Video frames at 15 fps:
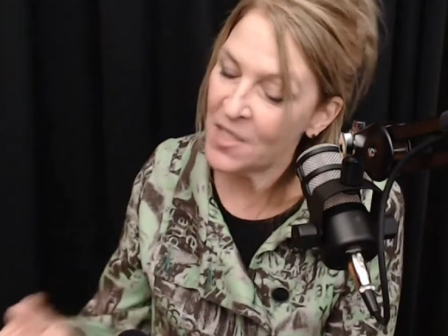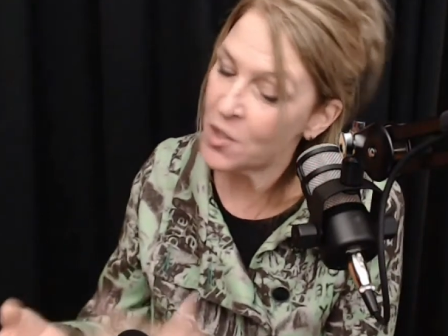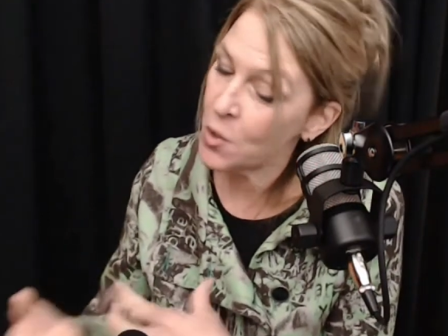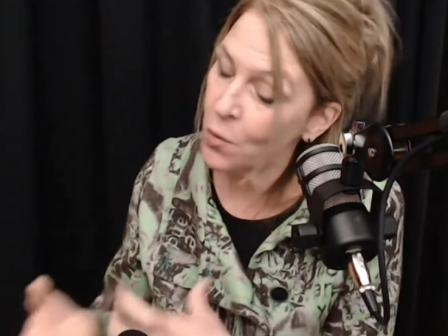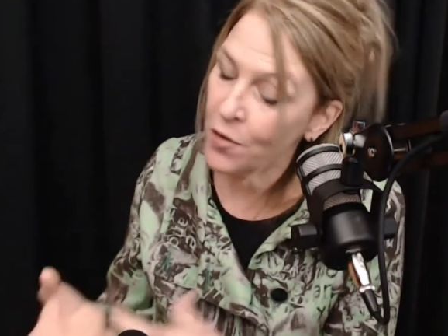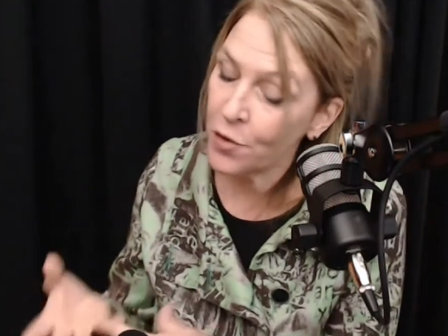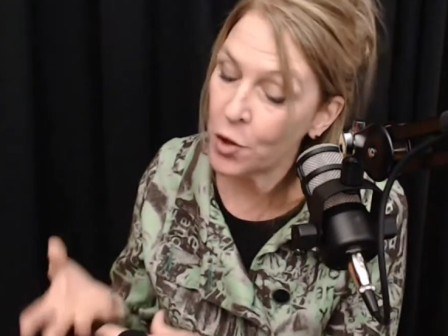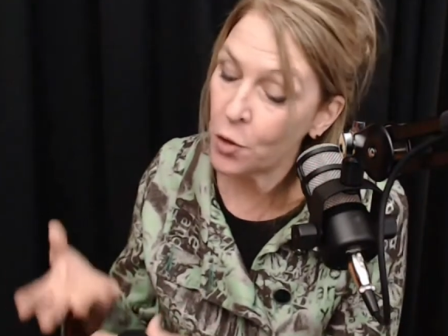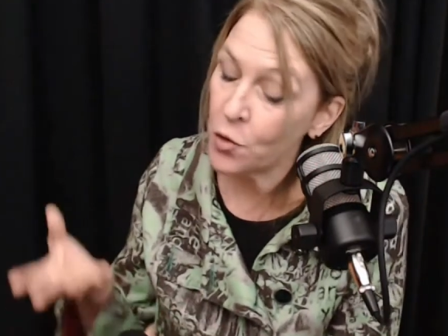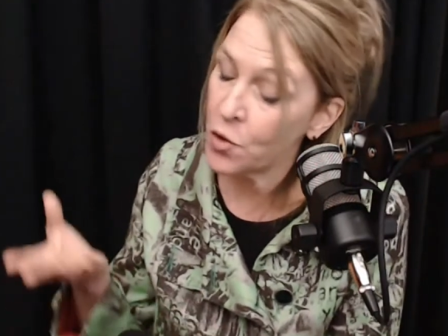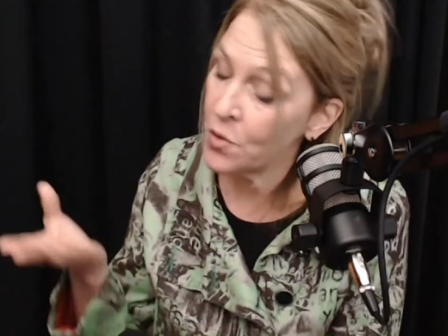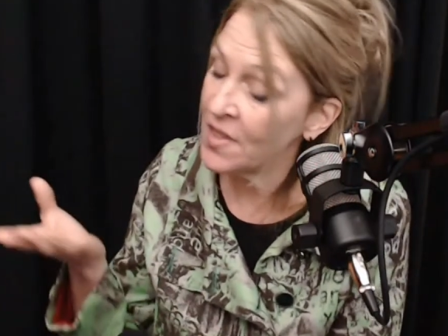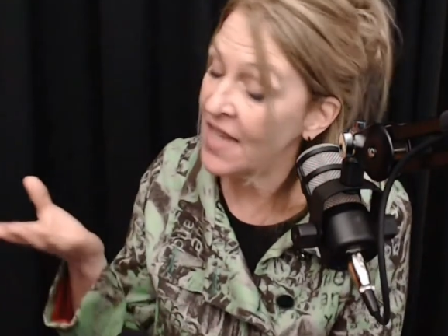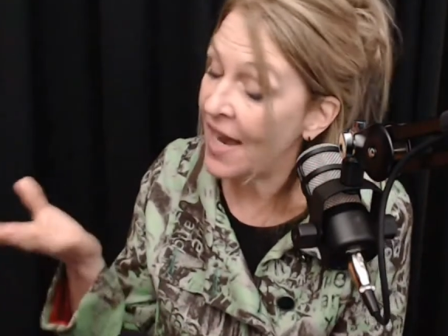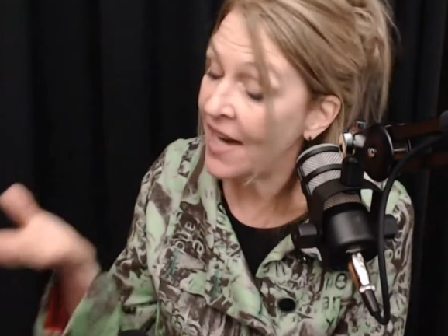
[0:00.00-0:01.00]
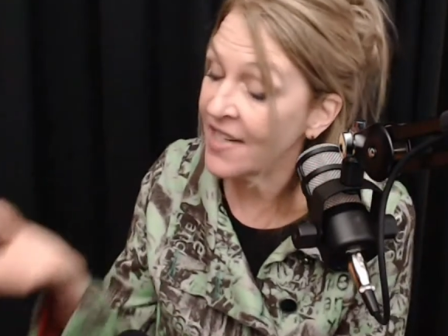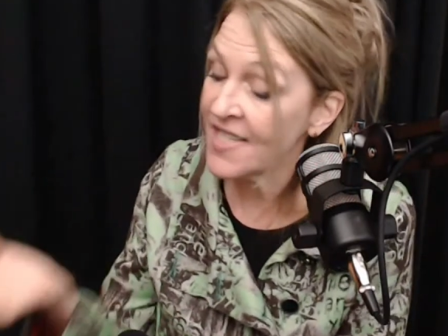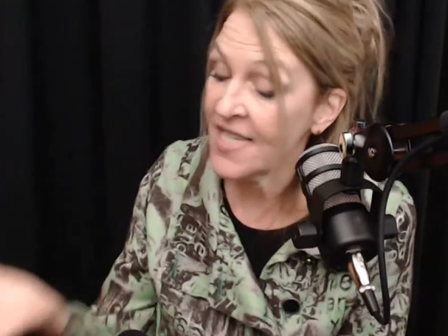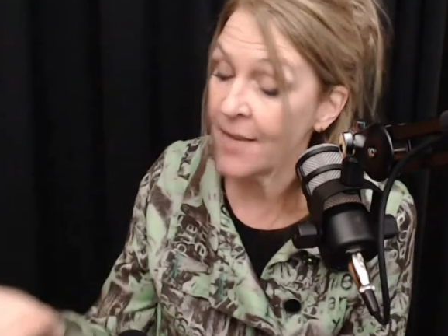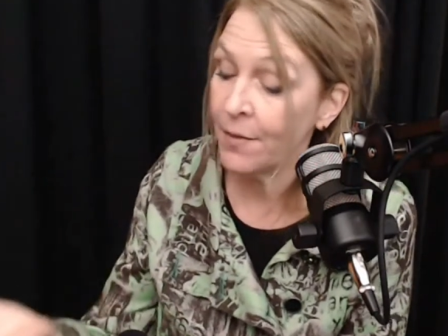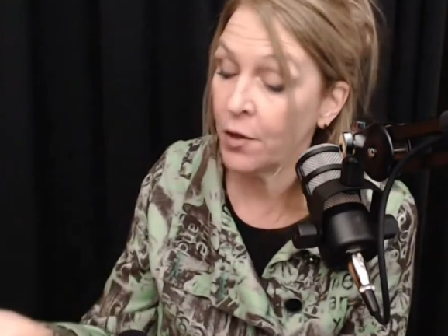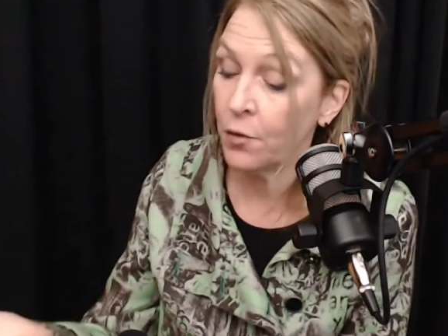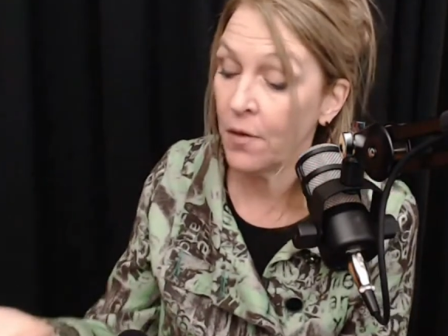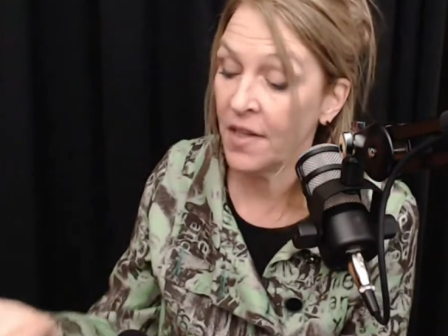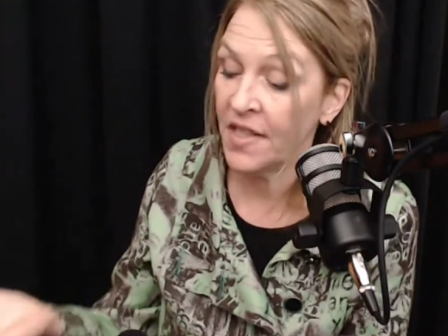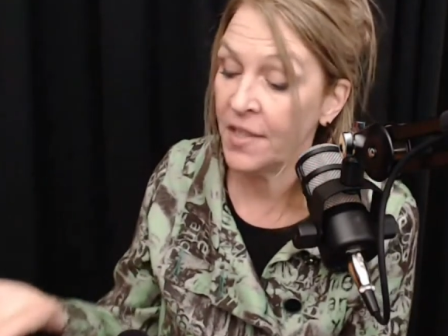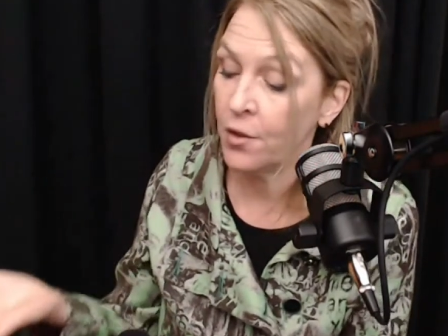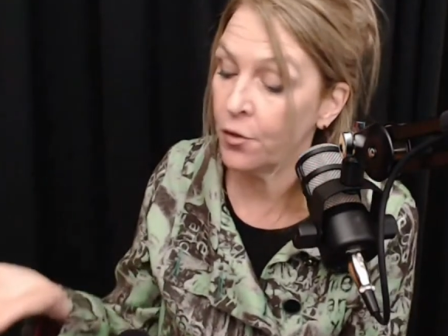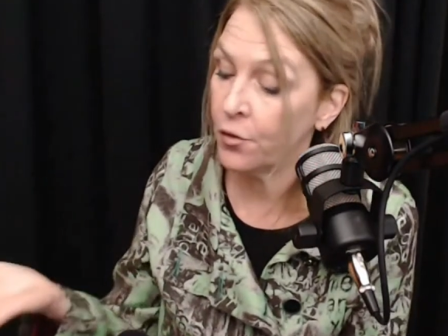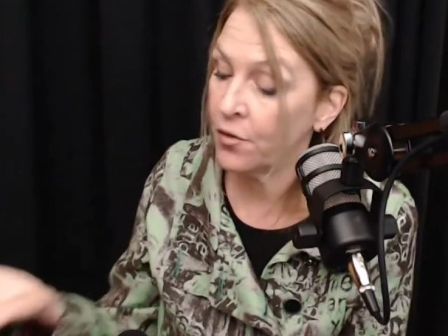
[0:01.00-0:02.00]
So whether you're doing academic
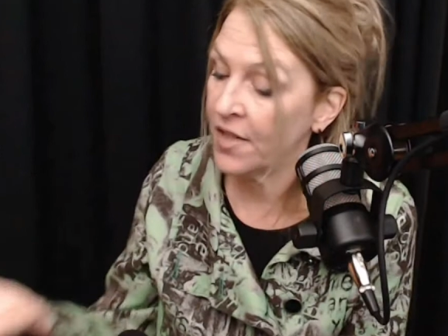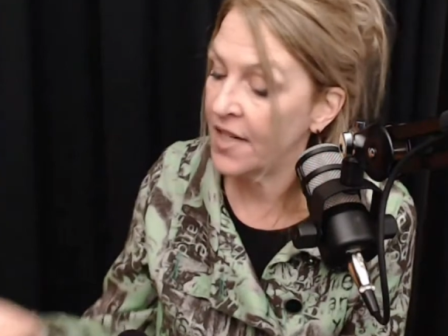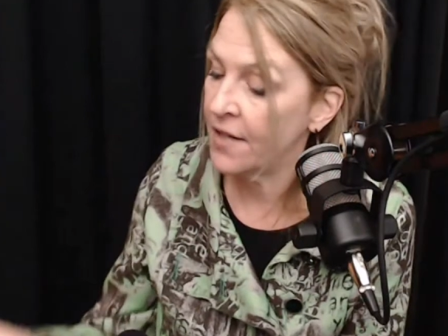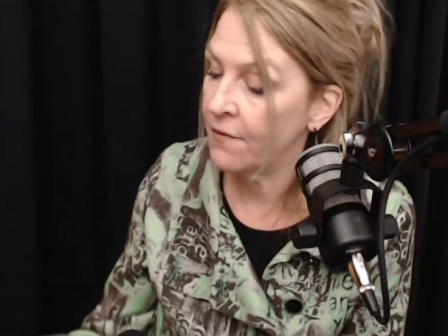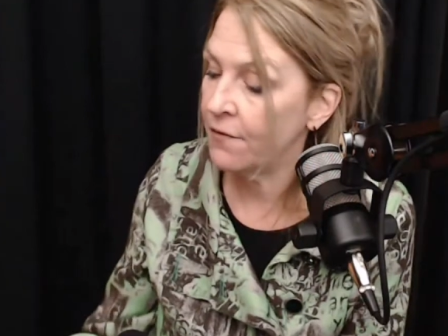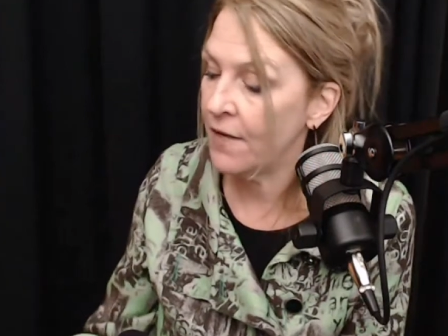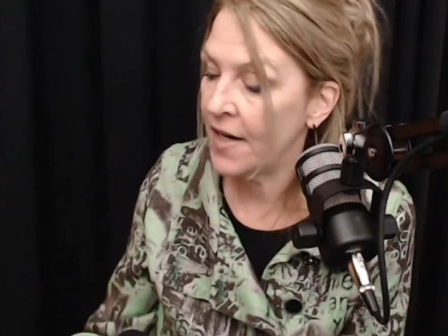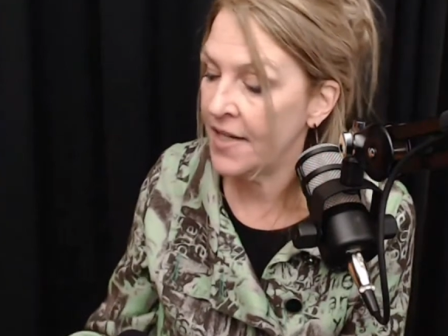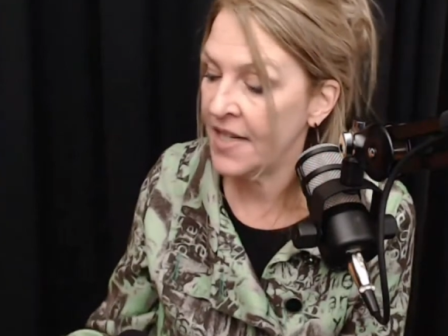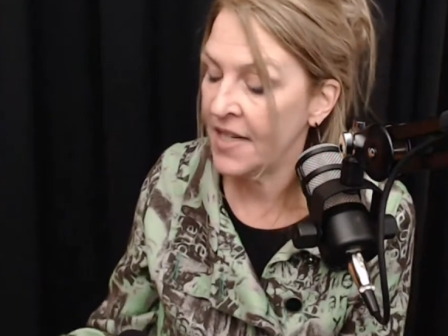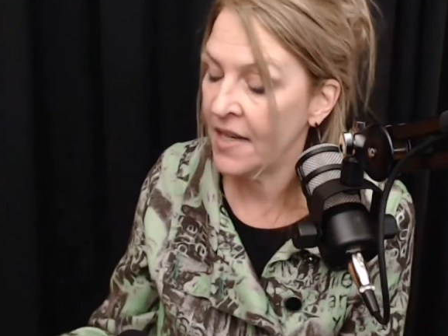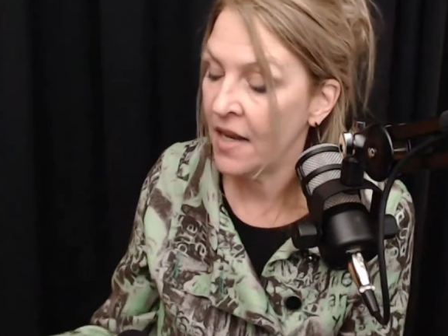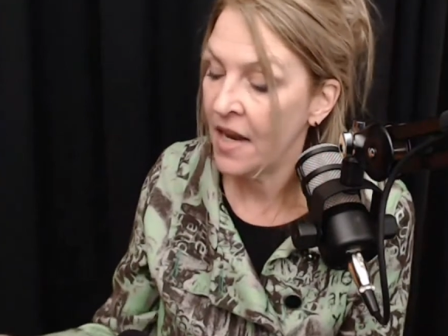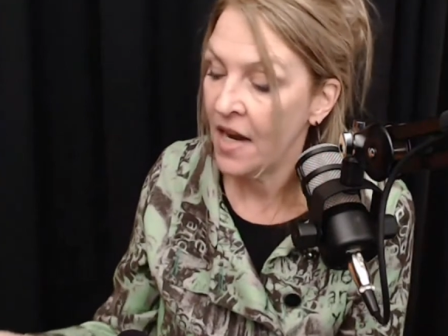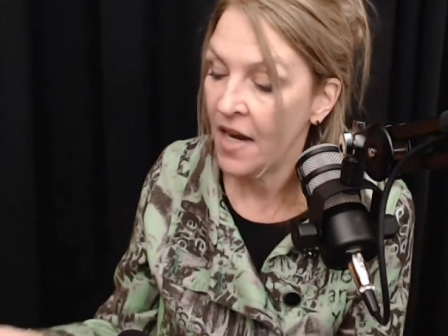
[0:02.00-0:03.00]
writing or creative writing,